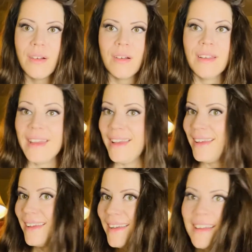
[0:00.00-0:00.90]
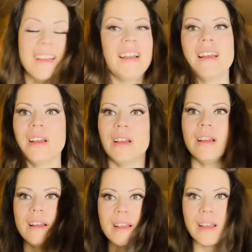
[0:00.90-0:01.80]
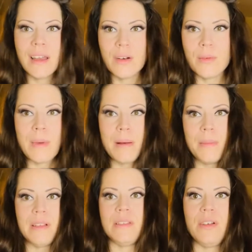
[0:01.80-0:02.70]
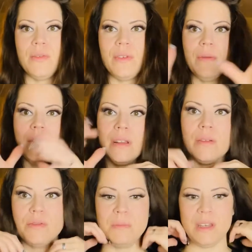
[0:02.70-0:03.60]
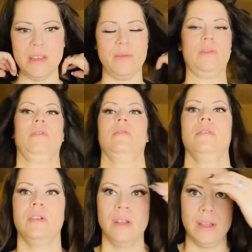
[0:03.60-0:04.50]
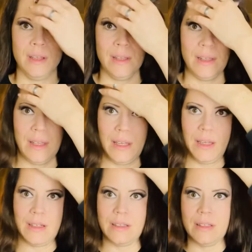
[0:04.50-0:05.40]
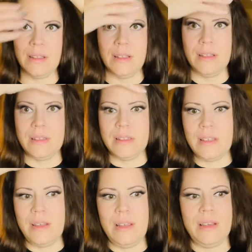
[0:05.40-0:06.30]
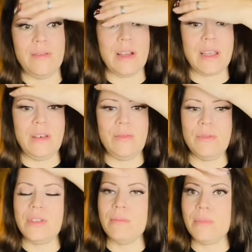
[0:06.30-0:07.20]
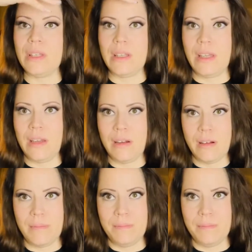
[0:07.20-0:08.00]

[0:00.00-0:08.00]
Yeah? I kind of remind myself of one of those medieval things. Let's see if I can do something here.